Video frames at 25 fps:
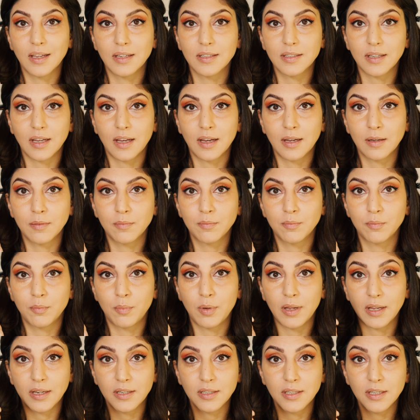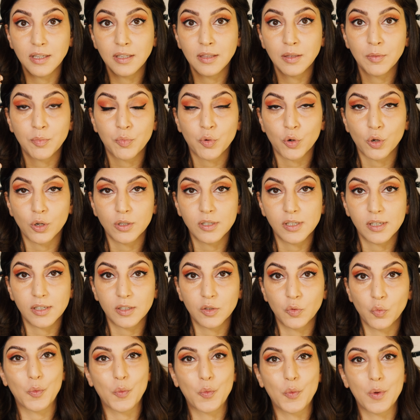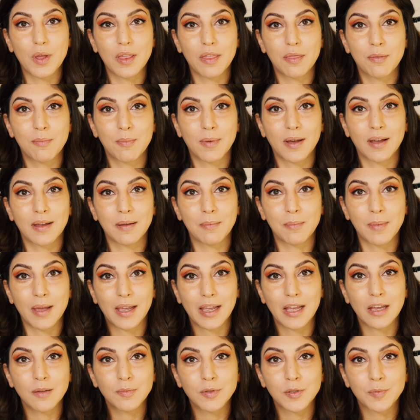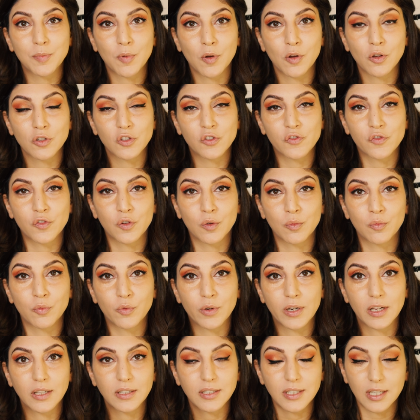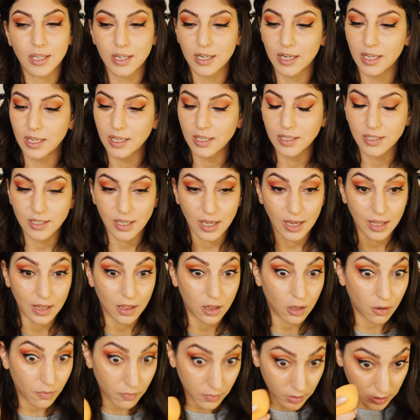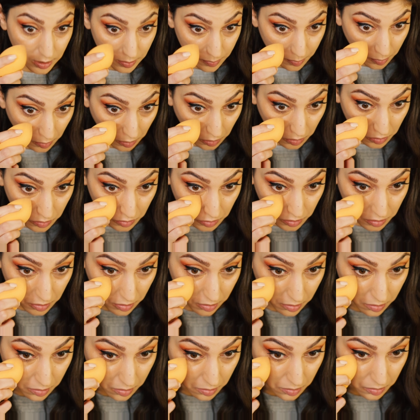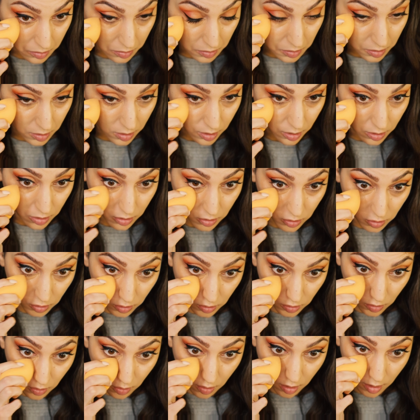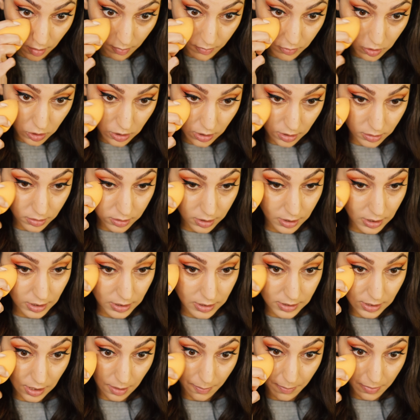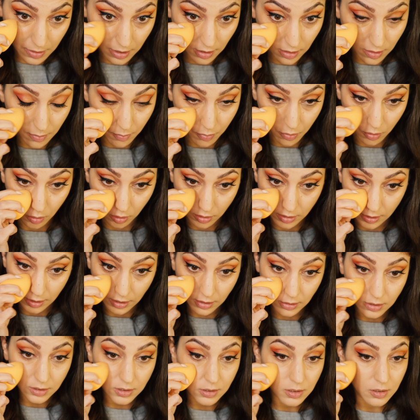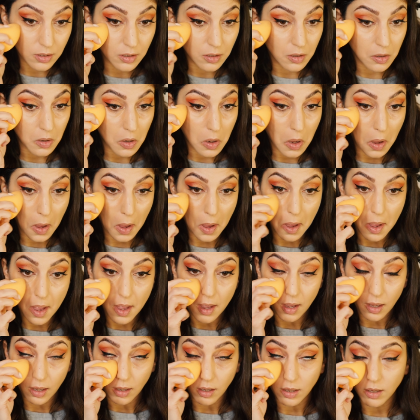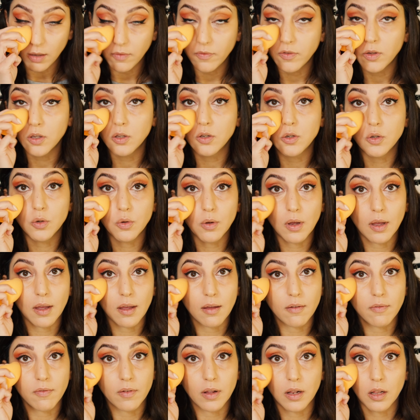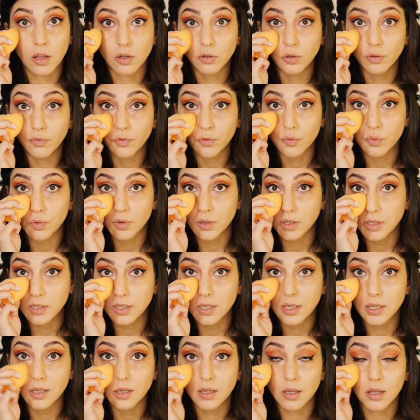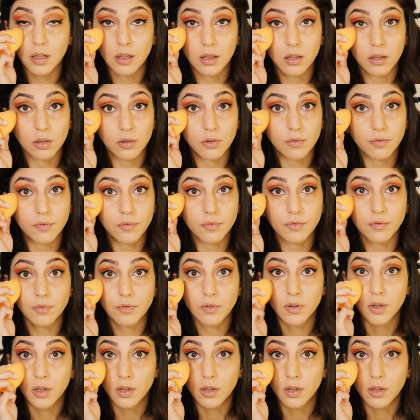and I'm blending the product with my makeup sponge from Real Techniques. I love this sponge. So I'm gently tapping the product. If you do have a lot of creasing, a lot of